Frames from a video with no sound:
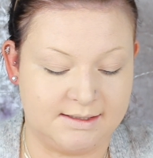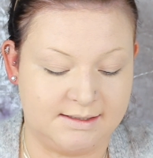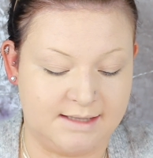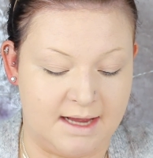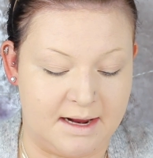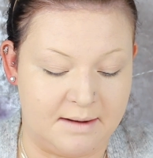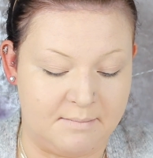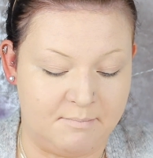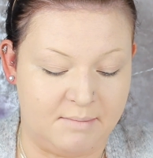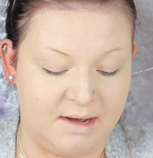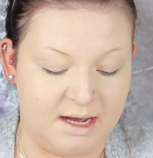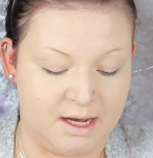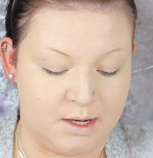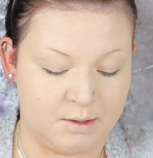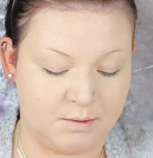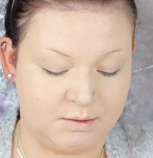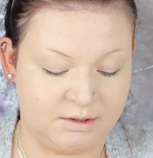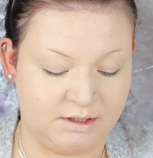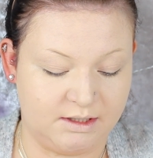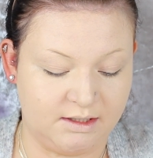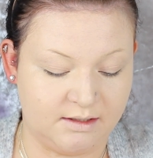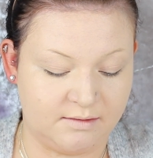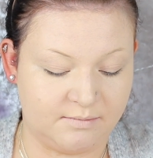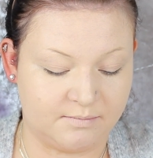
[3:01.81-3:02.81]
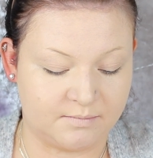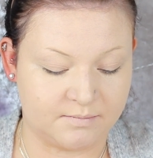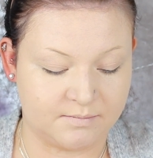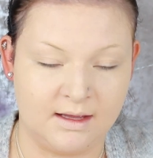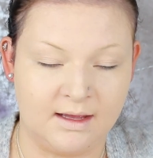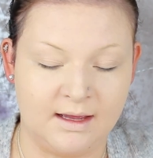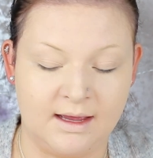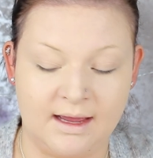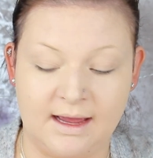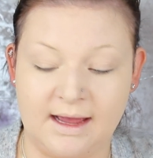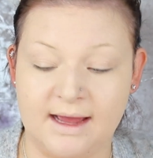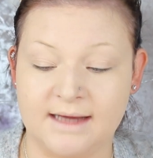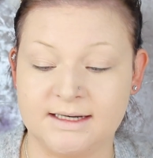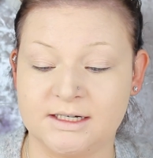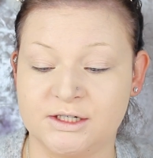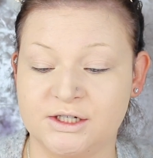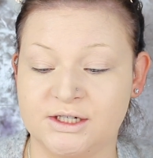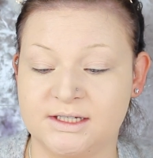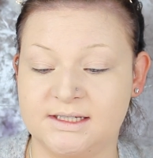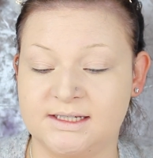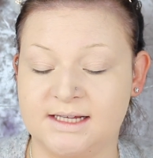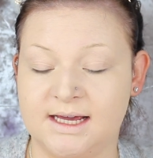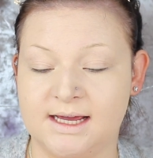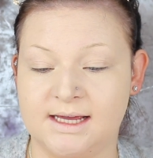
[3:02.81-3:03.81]
setting powder, and I
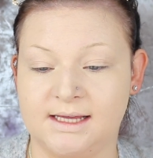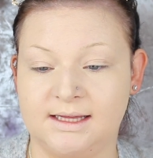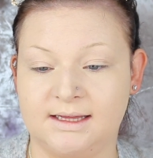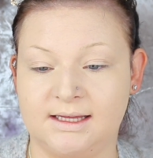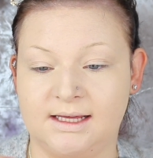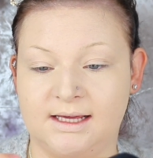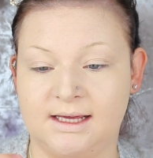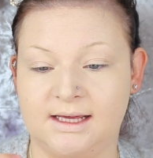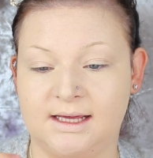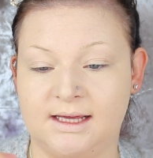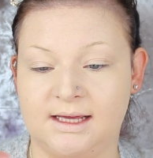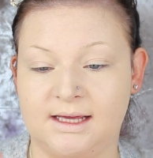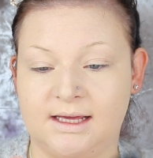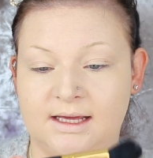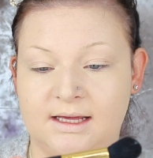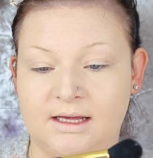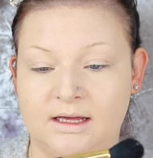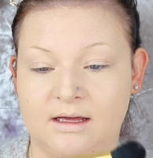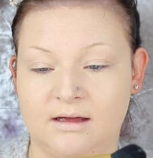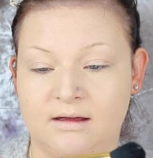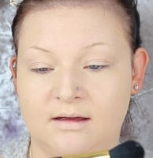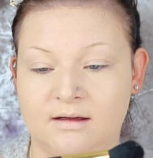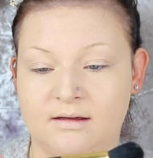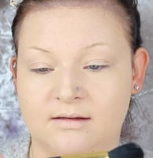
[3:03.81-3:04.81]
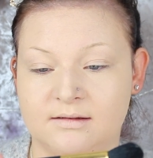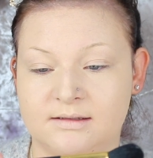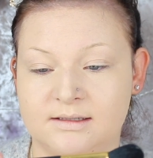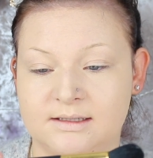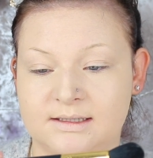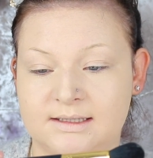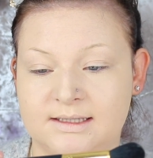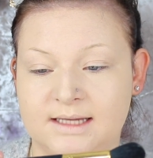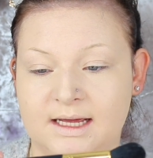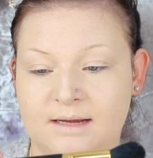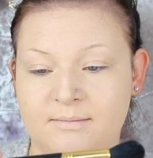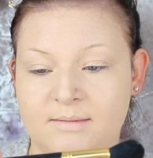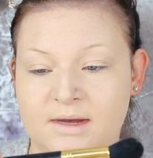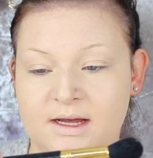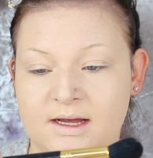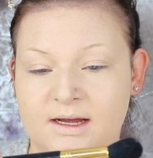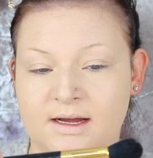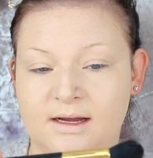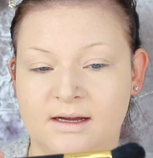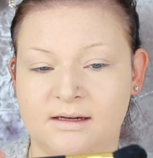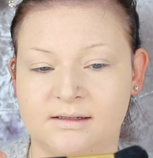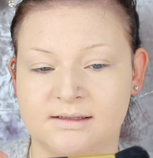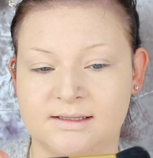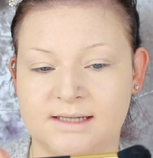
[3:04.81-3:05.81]
just take the
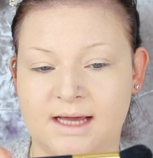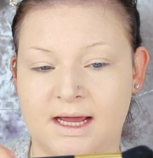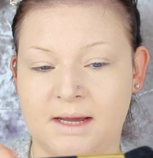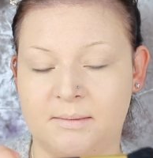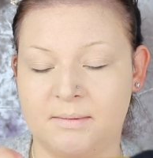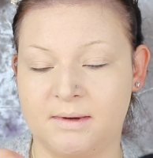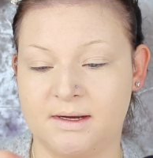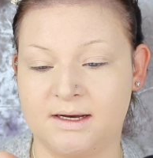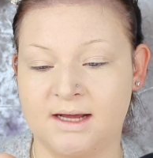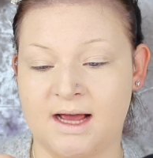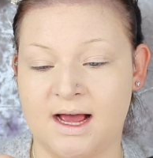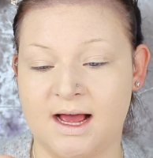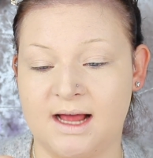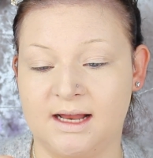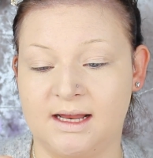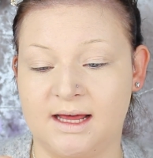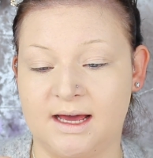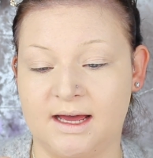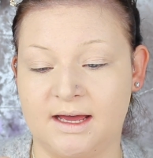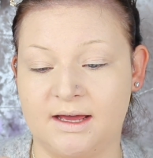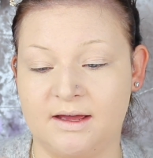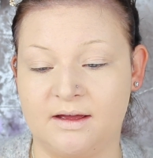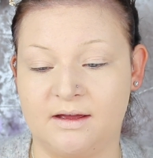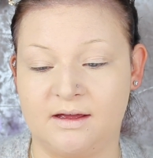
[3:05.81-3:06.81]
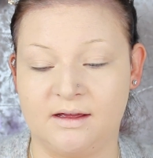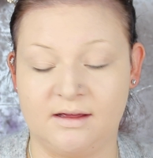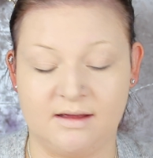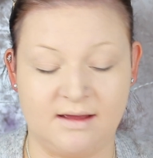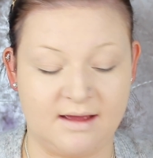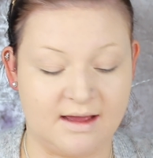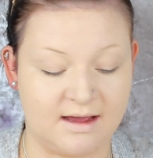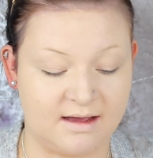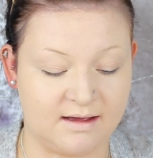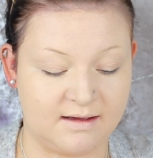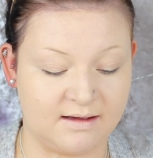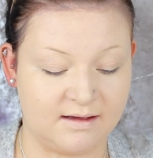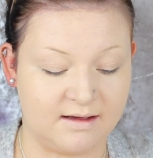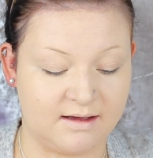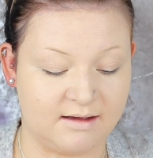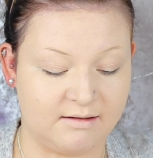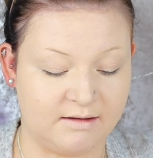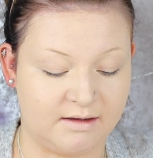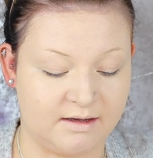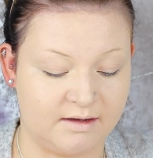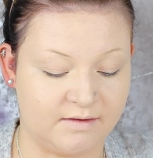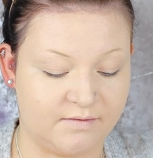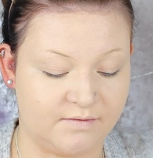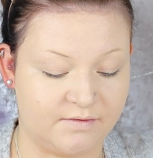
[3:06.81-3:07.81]
Sigma Tapered Highlighter
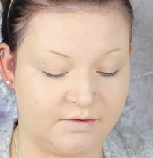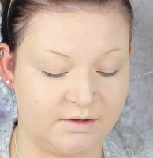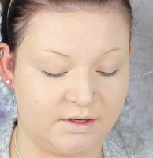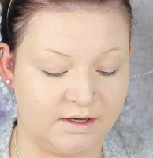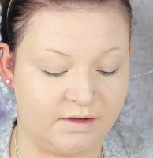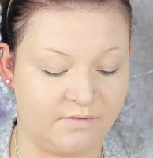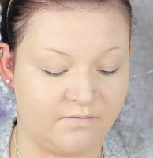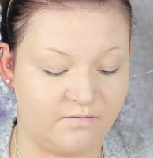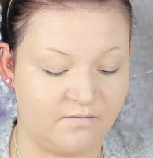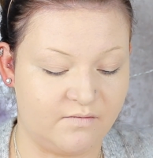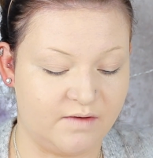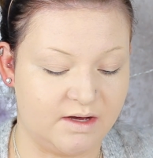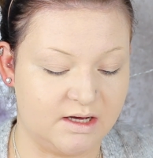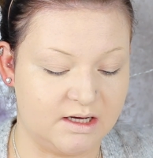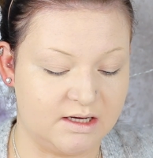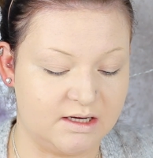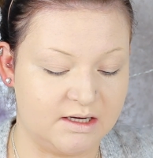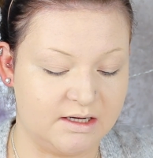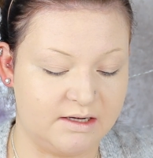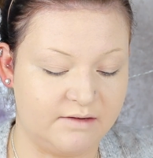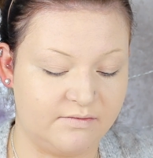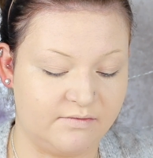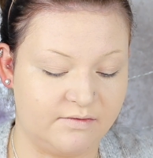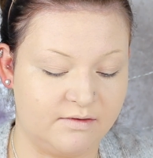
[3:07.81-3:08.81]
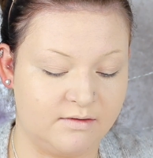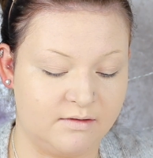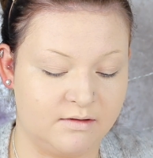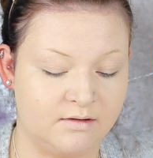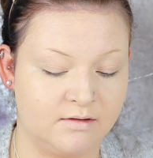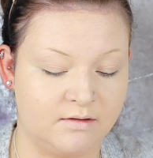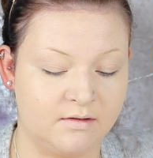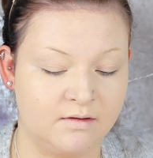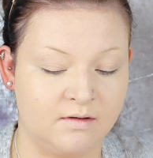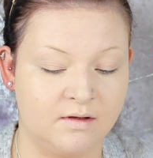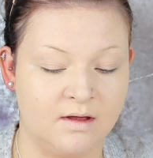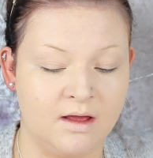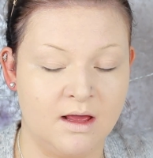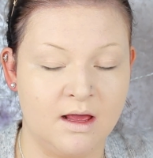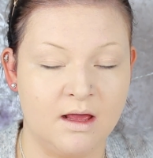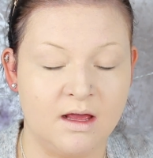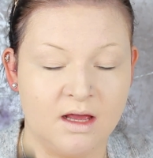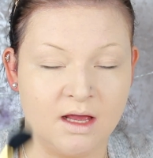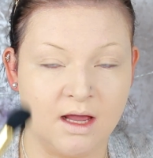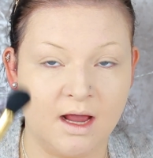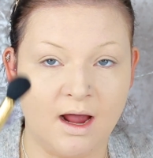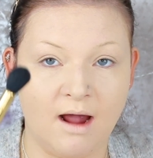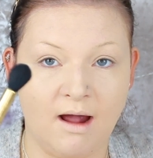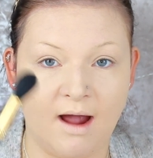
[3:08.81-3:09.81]
F35,
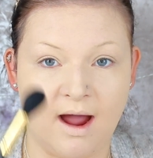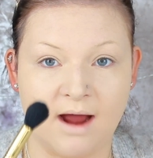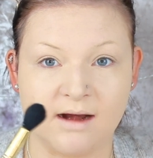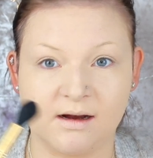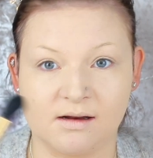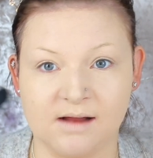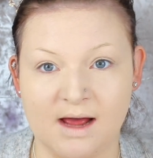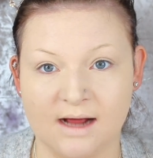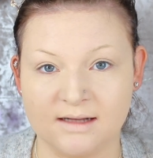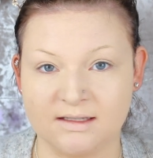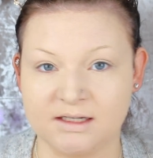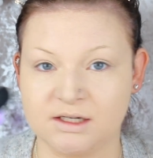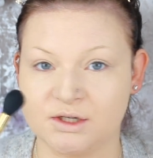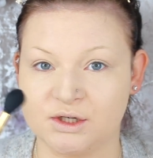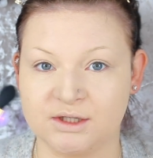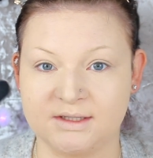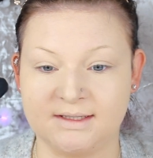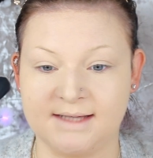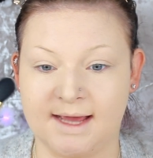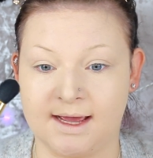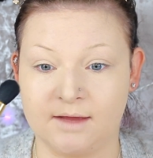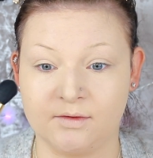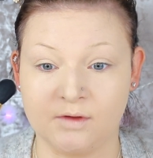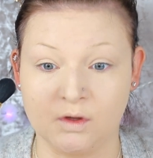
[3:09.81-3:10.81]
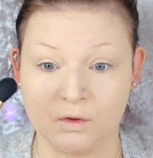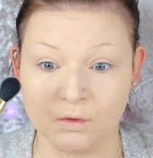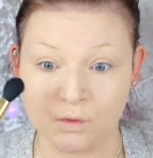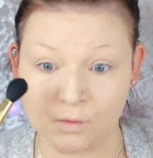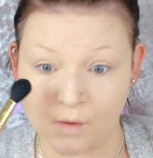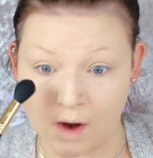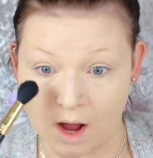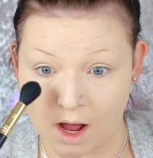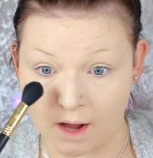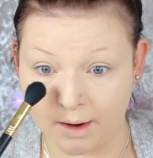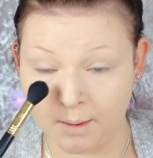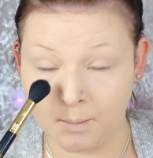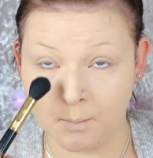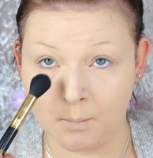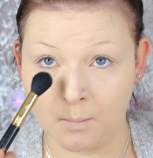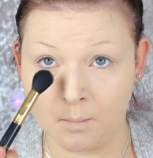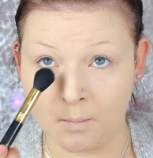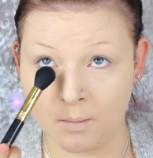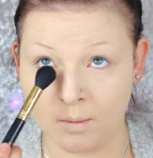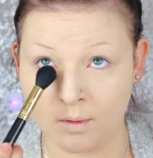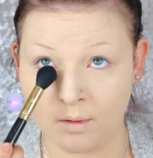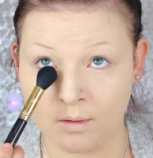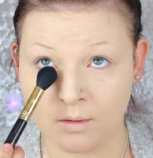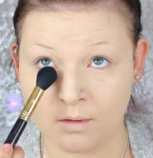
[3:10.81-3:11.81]
and I like to just set the under eye.
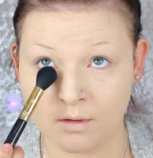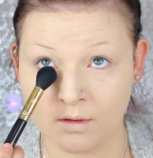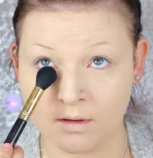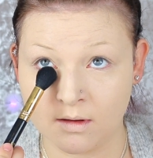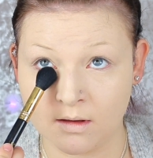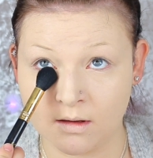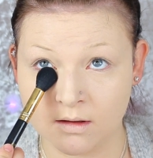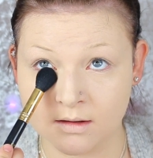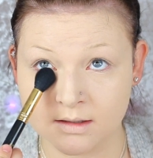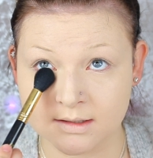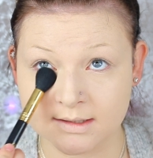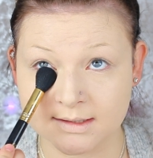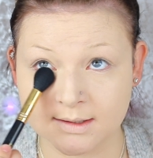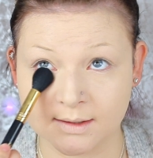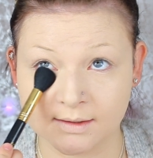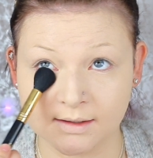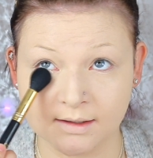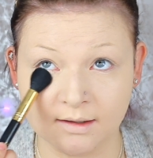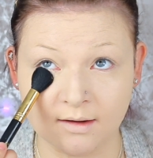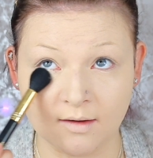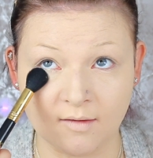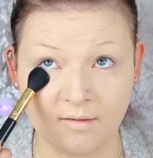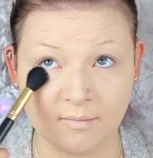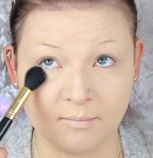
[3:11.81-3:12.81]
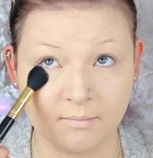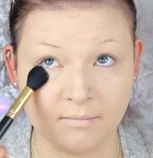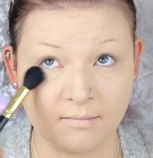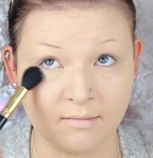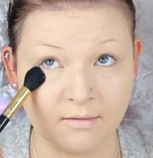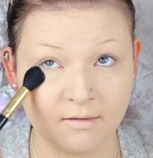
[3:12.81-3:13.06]
So look up.